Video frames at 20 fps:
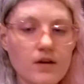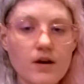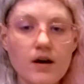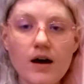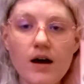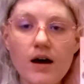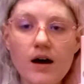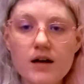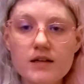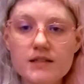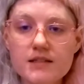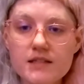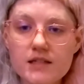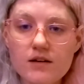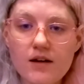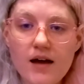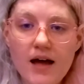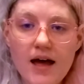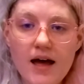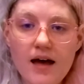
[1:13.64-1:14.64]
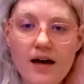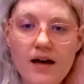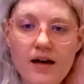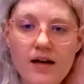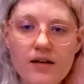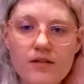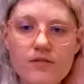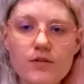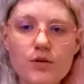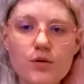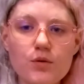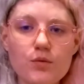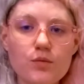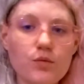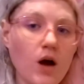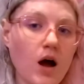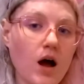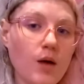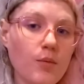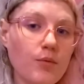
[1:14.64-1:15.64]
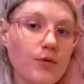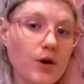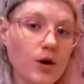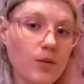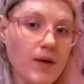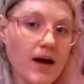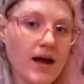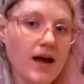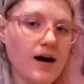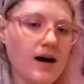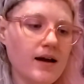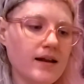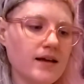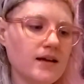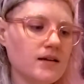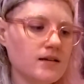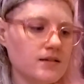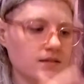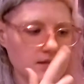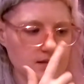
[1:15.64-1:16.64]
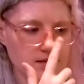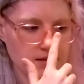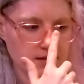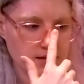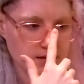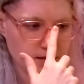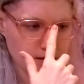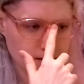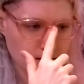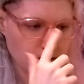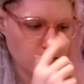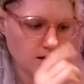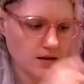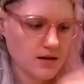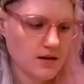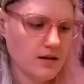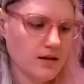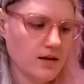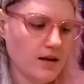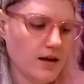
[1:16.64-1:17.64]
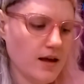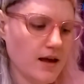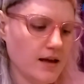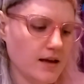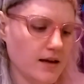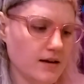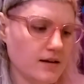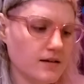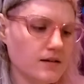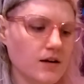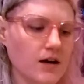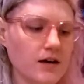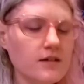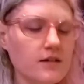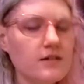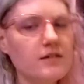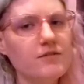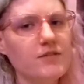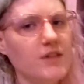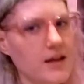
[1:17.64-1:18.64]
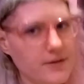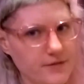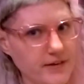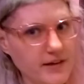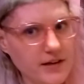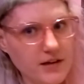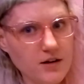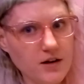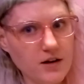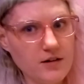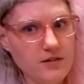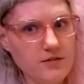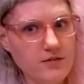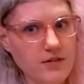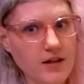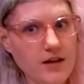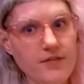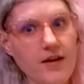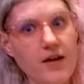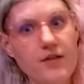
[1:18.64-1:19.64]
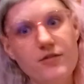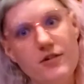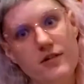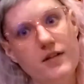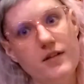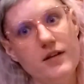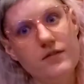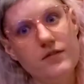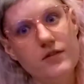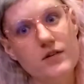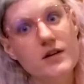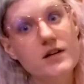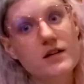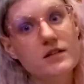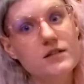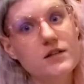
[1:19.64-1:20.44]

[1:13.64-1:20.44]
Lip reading: I also have raw probiotics and Garden of Life. I get Garden of Life everything. If there is